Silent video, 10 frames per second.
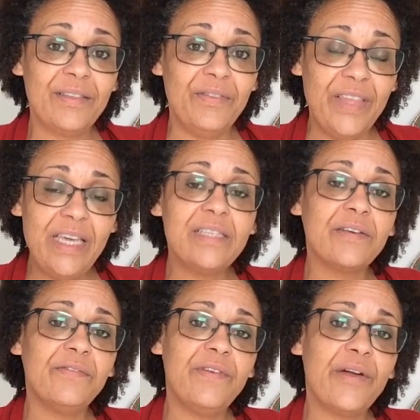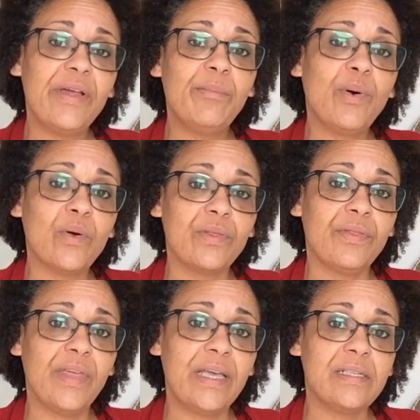These are very
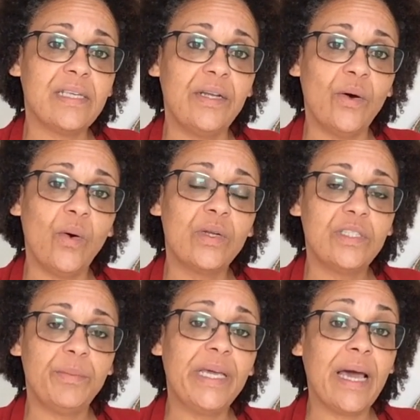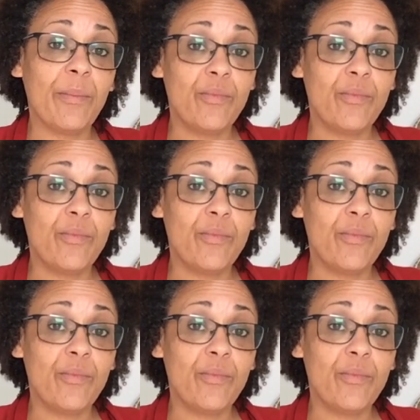important things in order to become